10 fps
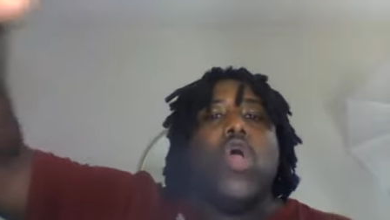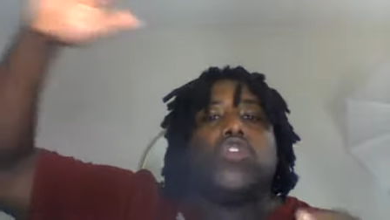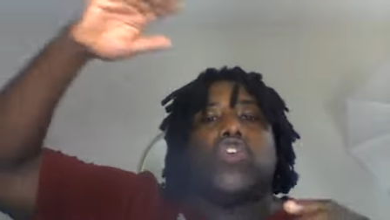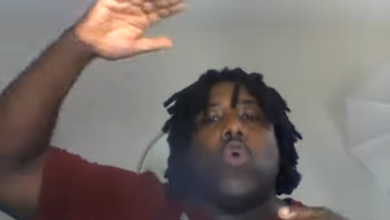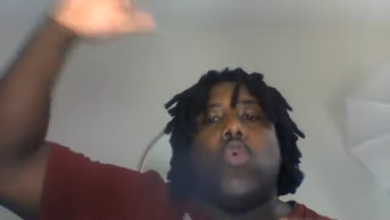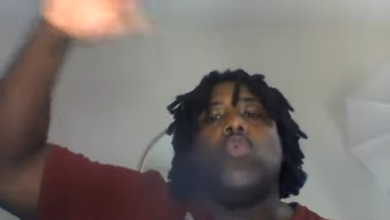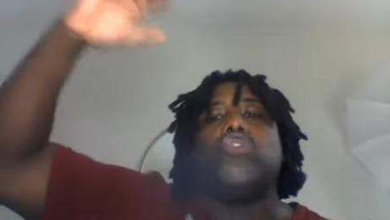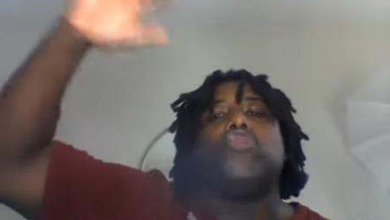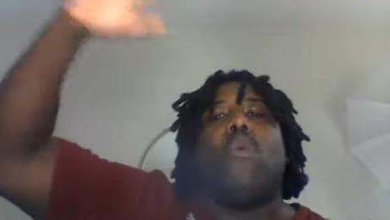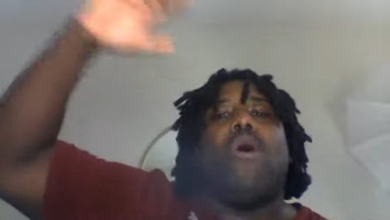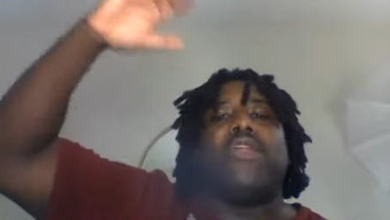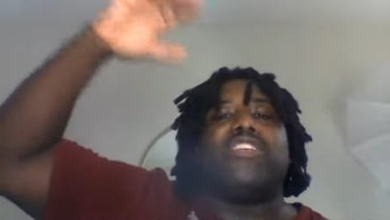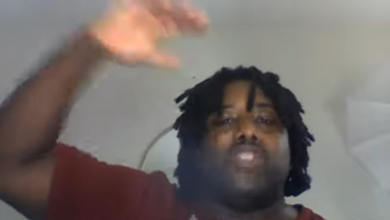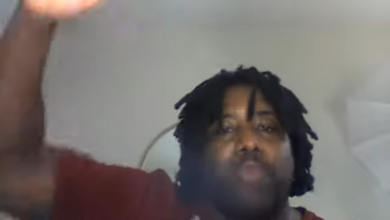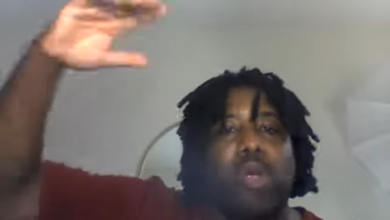So who you are in the
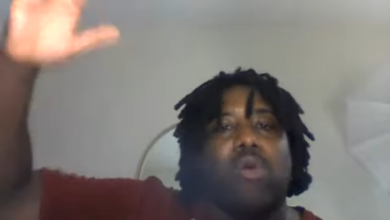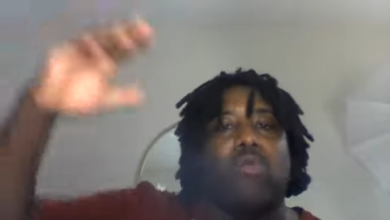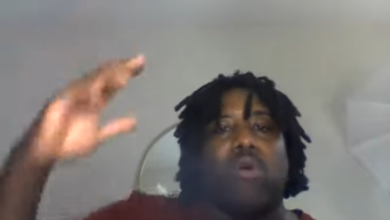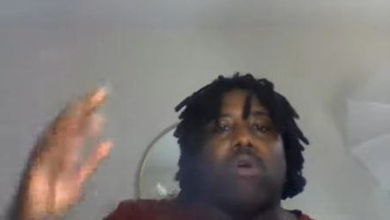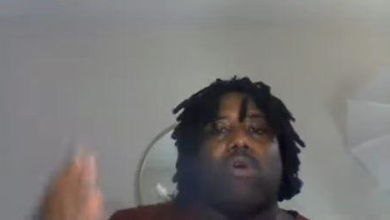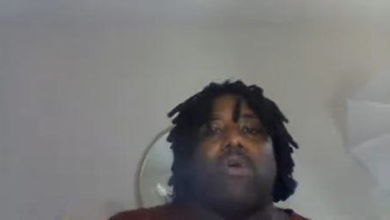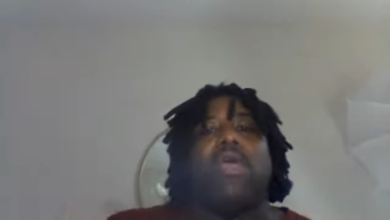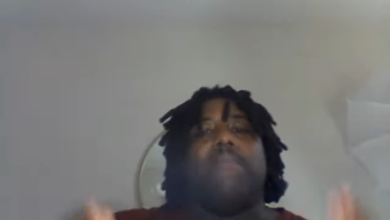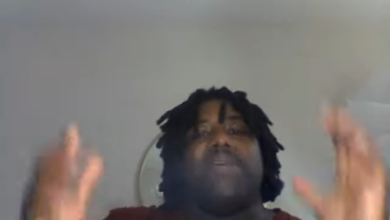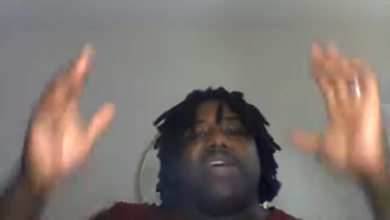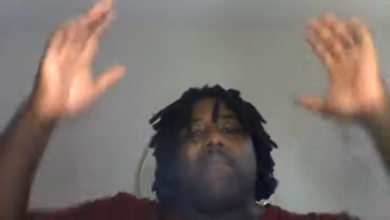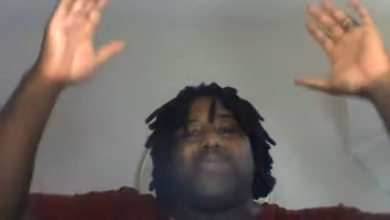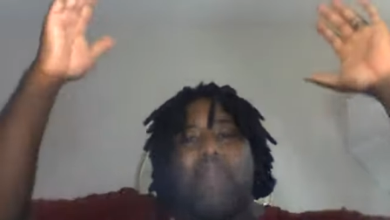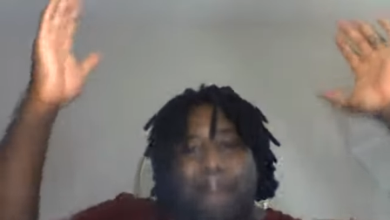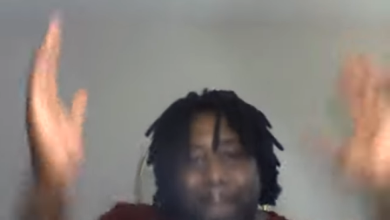spirit world
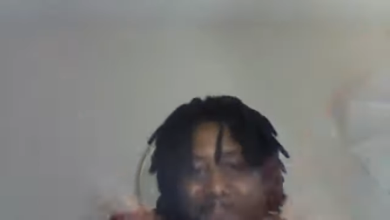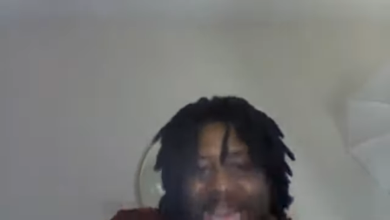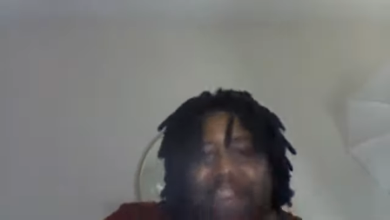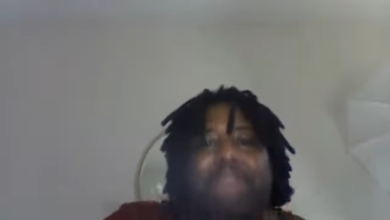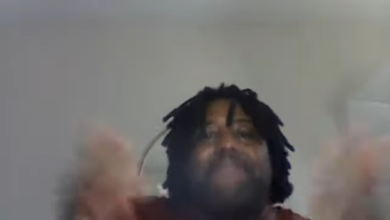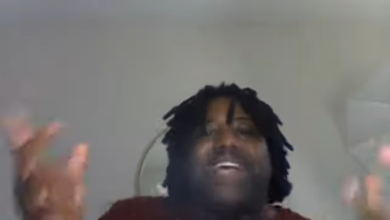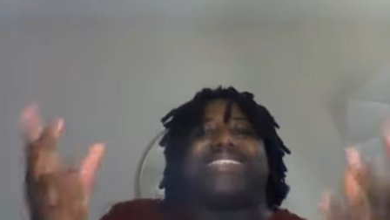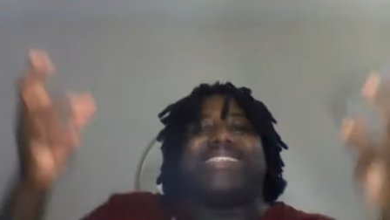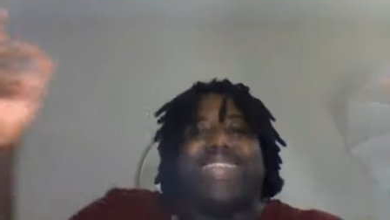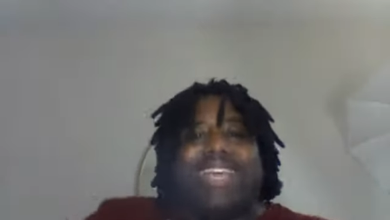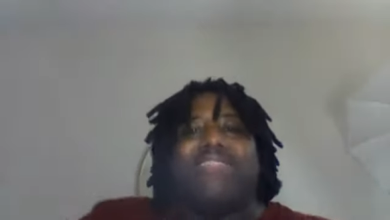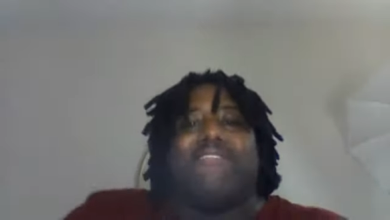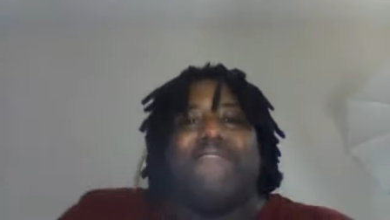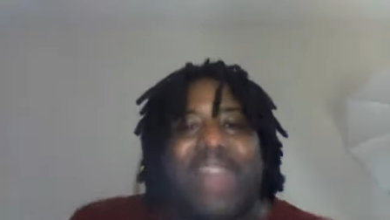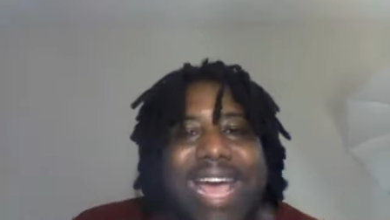becomes manifested in the
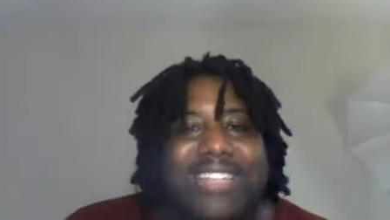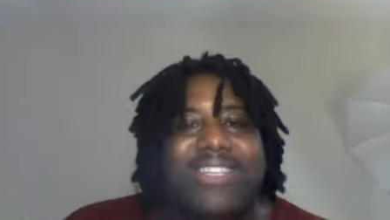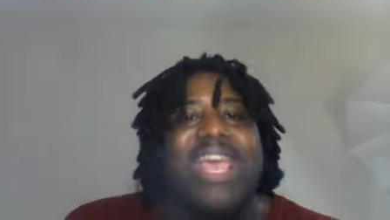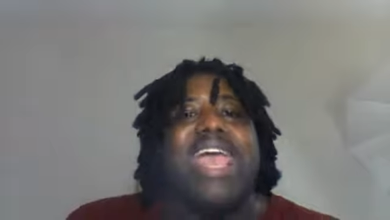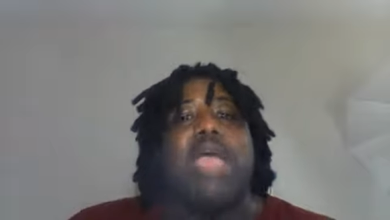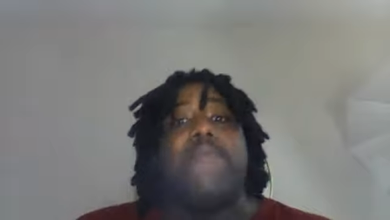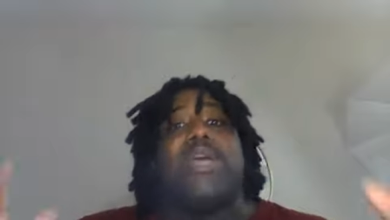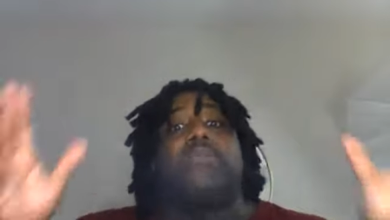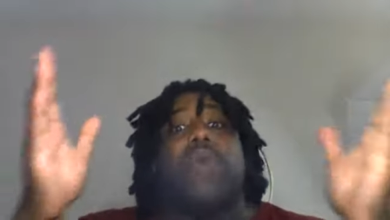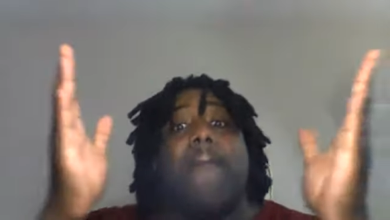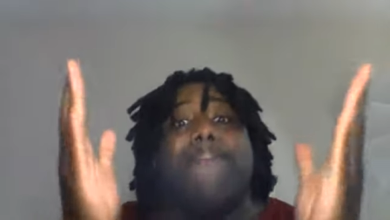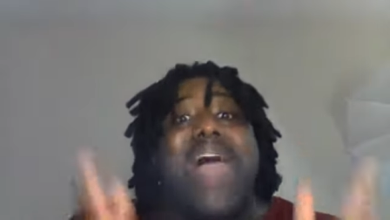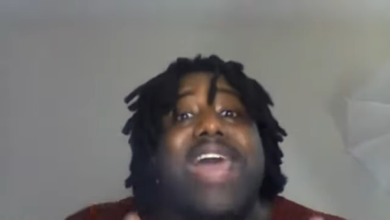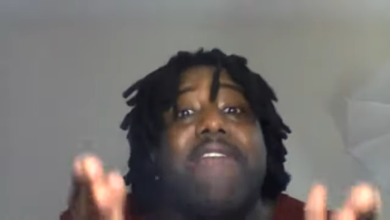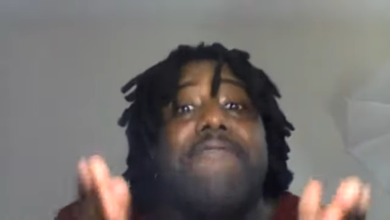flesh. It becomes
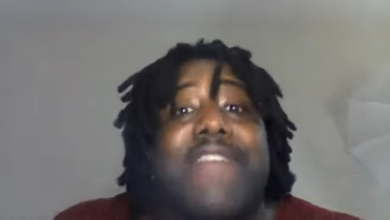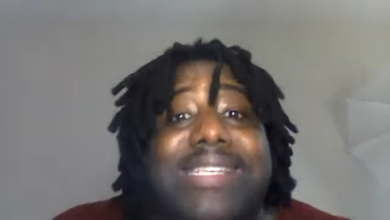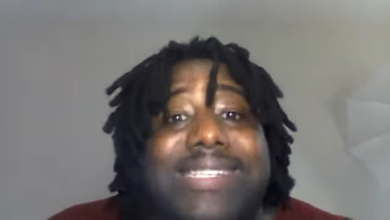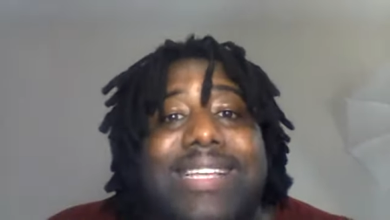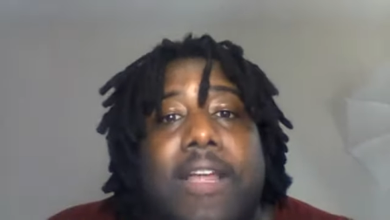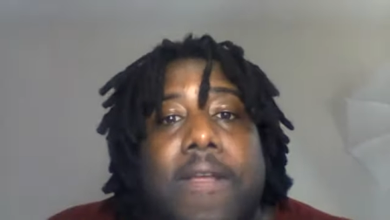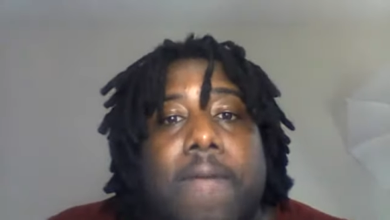manifested.